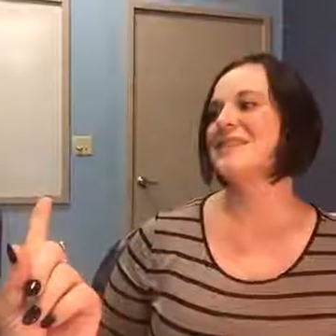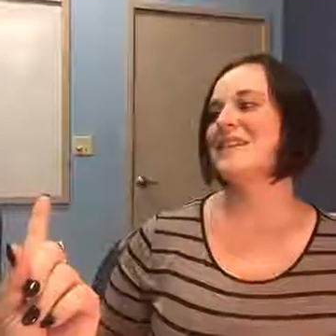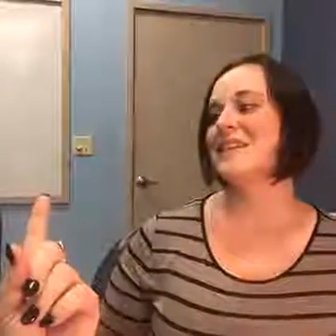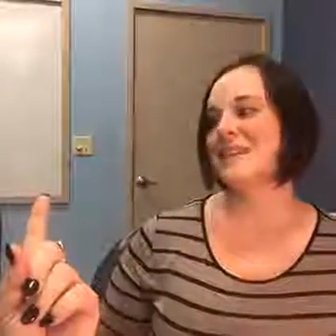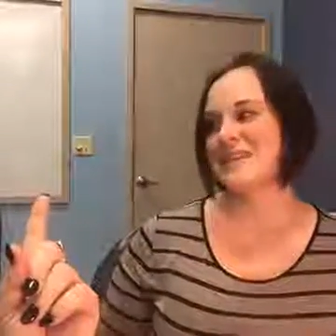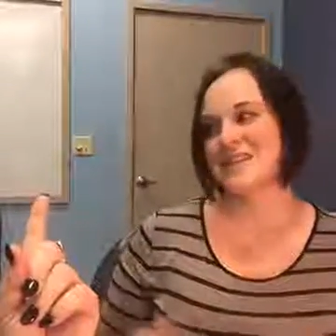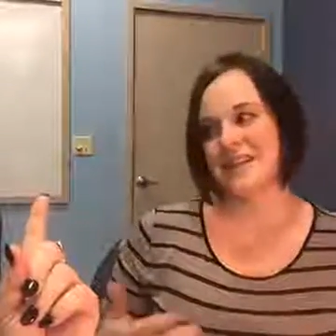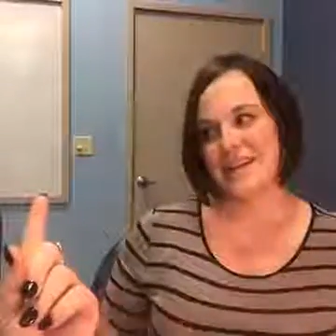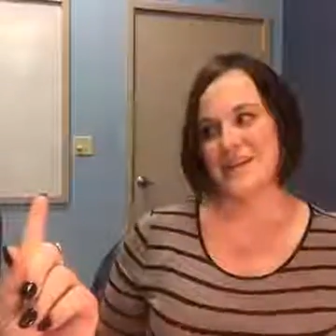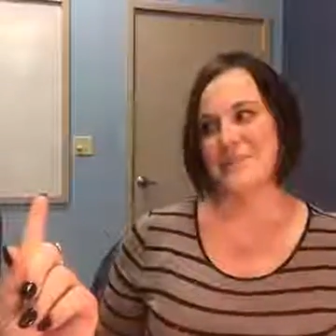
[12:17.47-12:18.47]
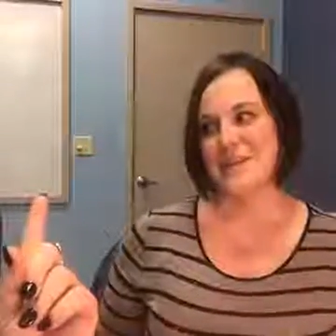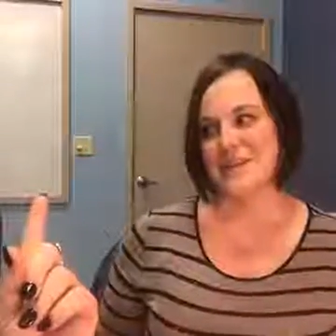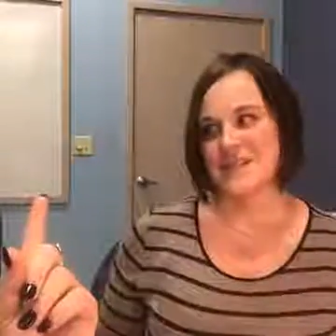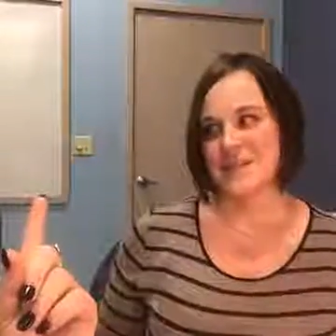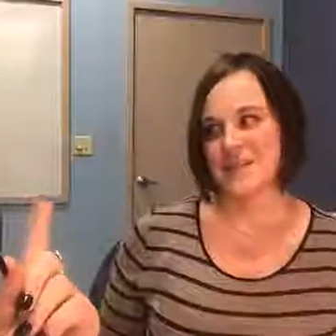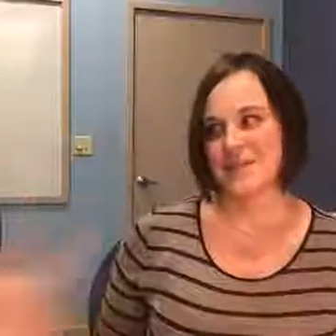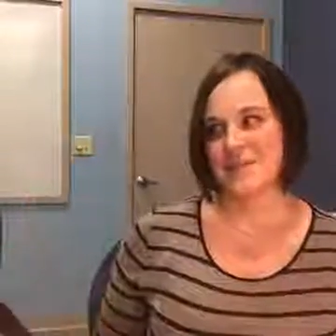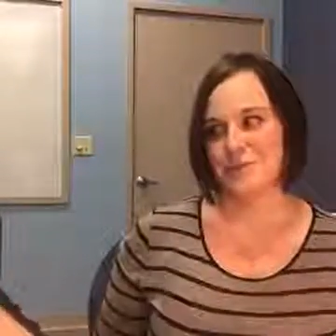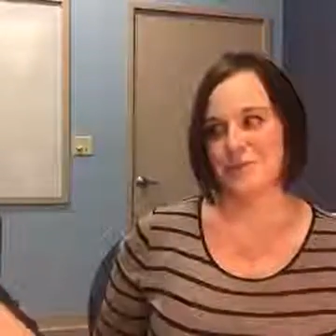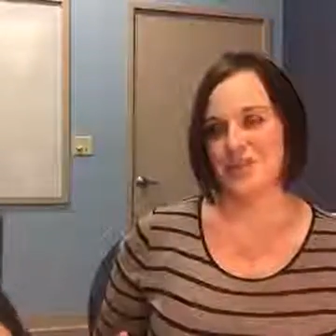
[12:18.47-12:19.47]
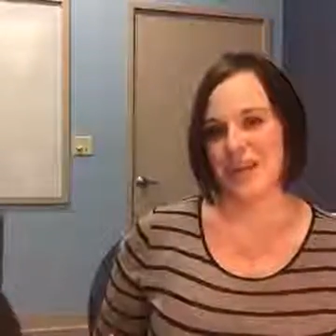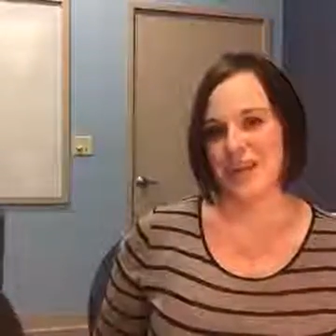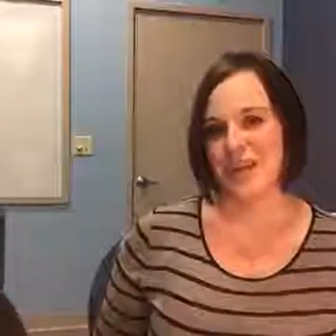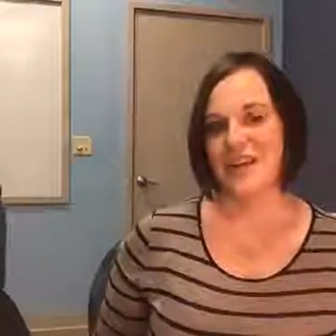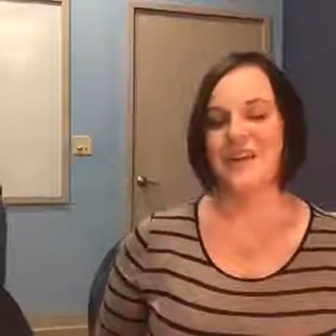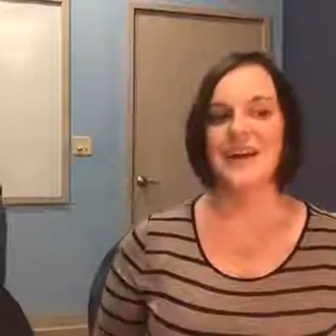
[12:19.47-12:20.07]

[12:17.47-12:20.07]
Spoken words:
then the science piece is a little shaky.